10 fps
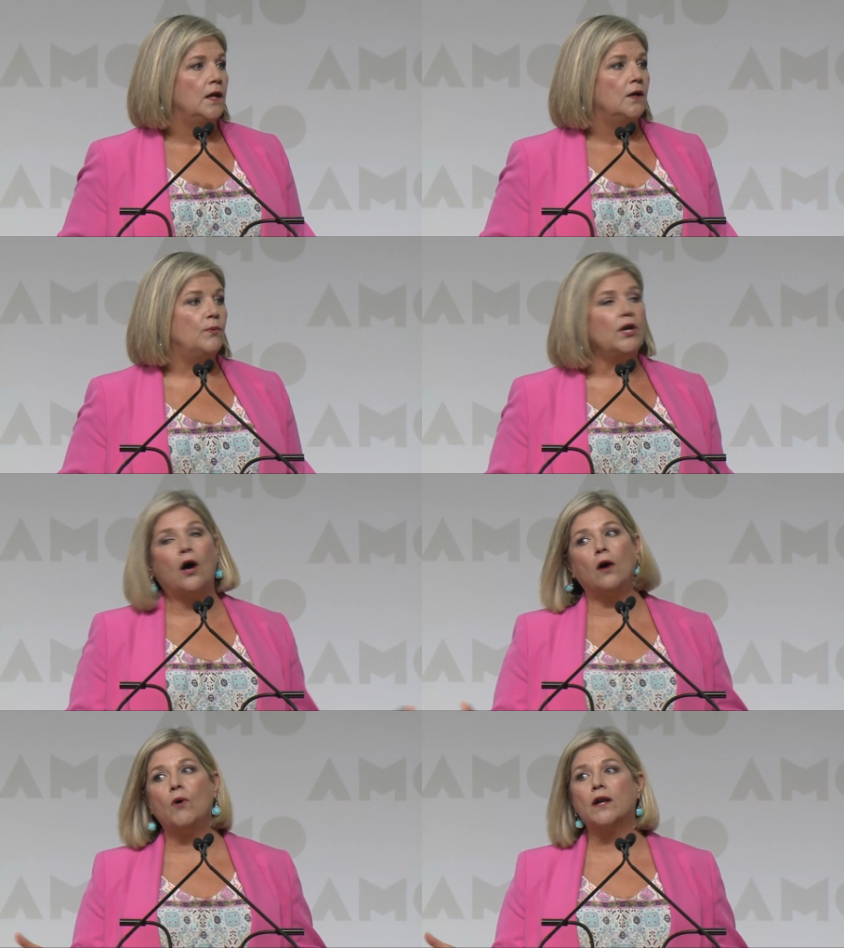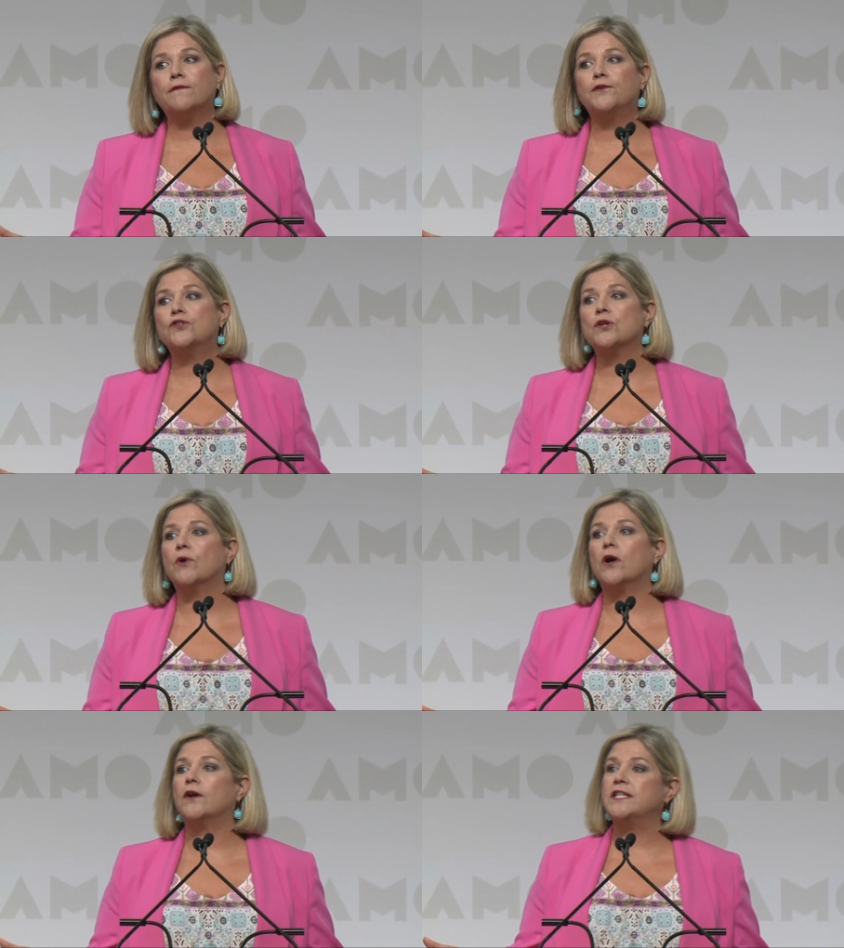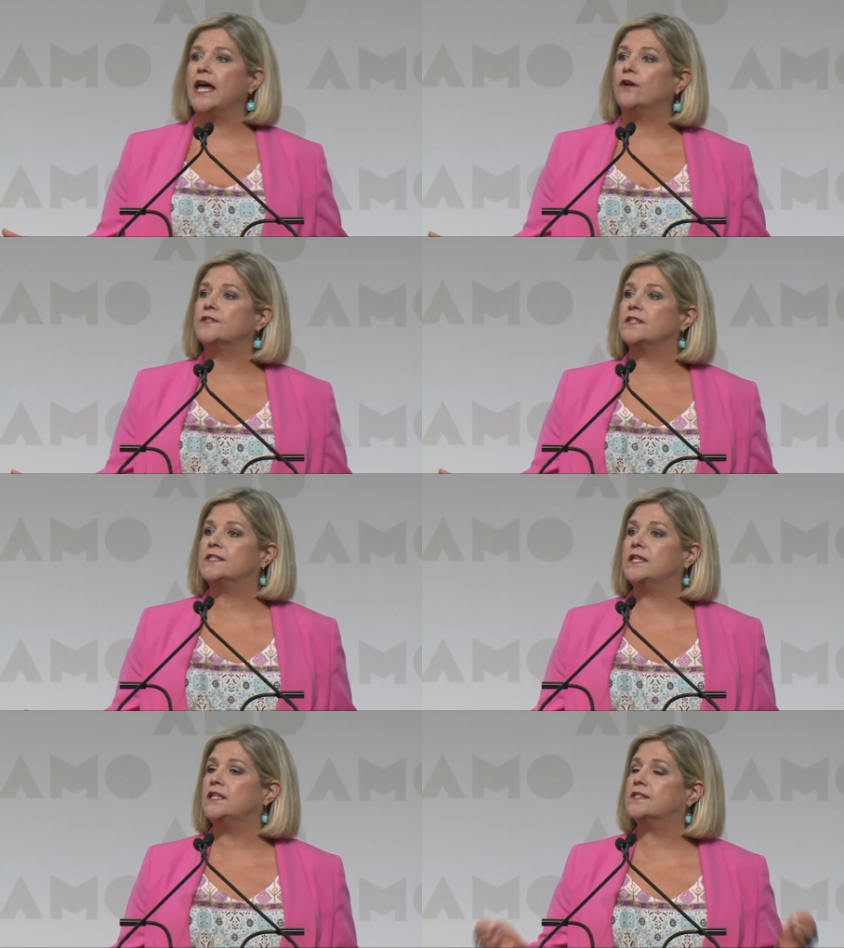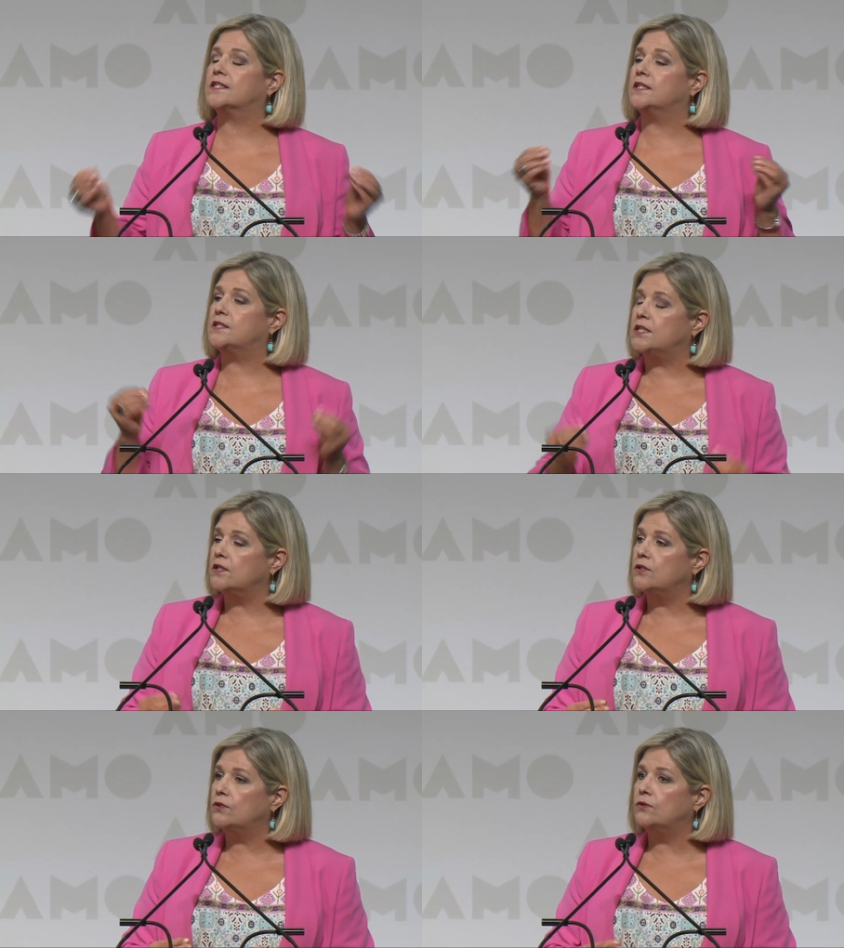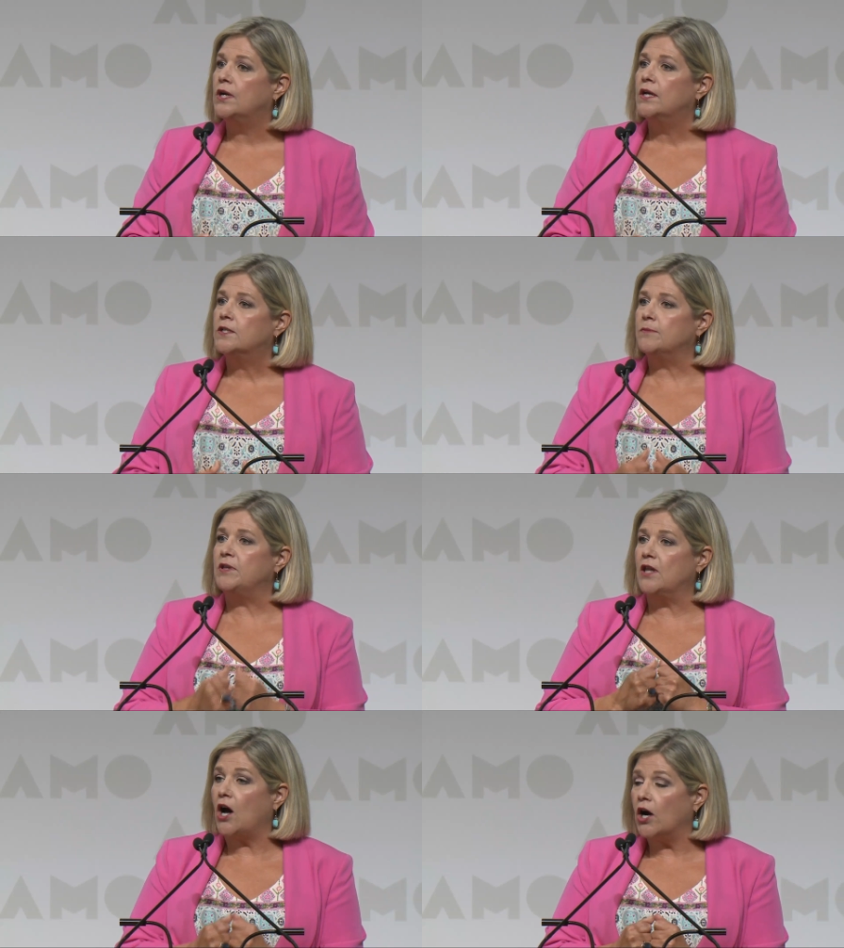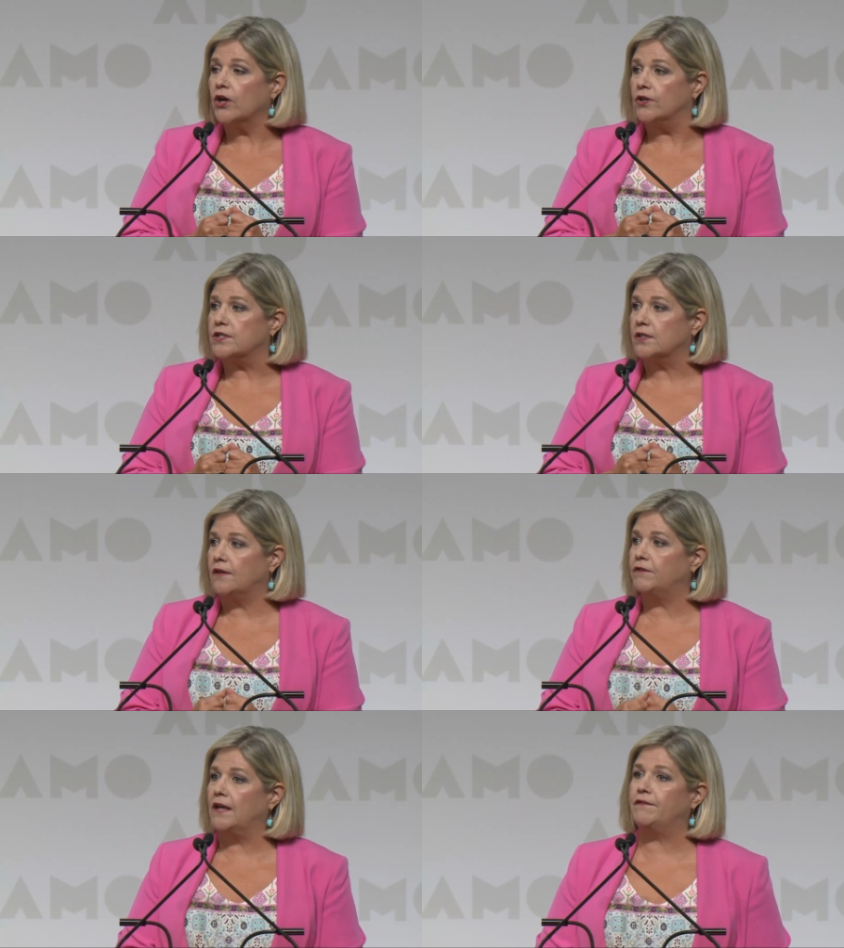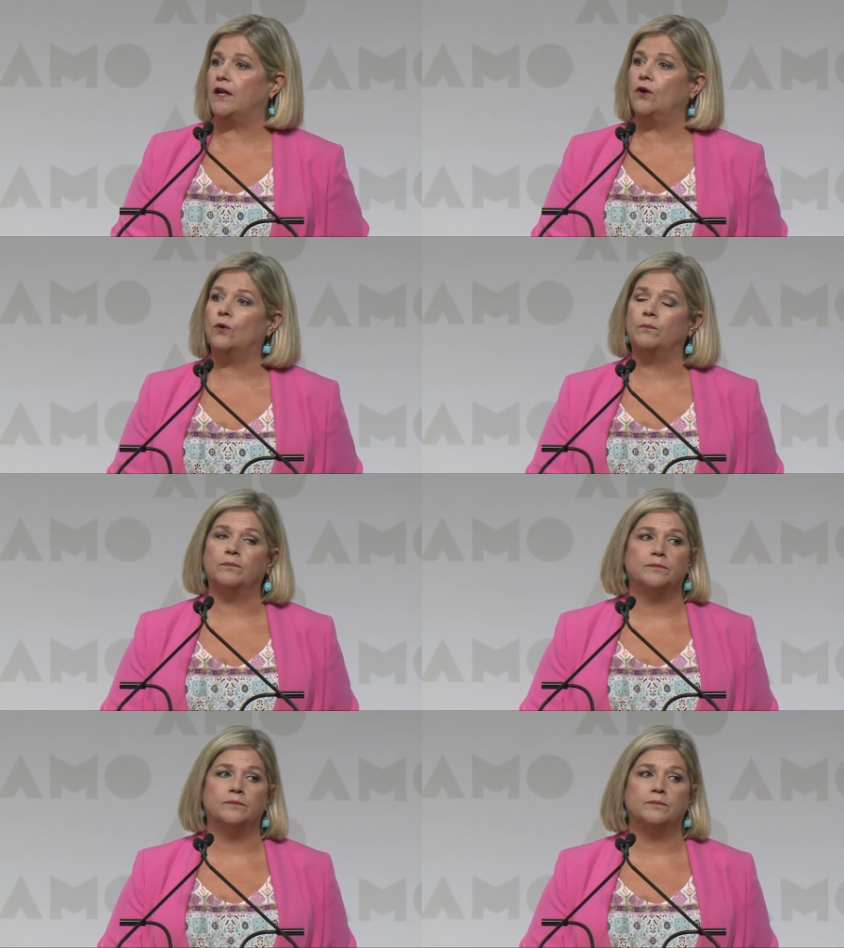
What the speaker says: We all want a future where our towns and cities continue to be the heart of life at home.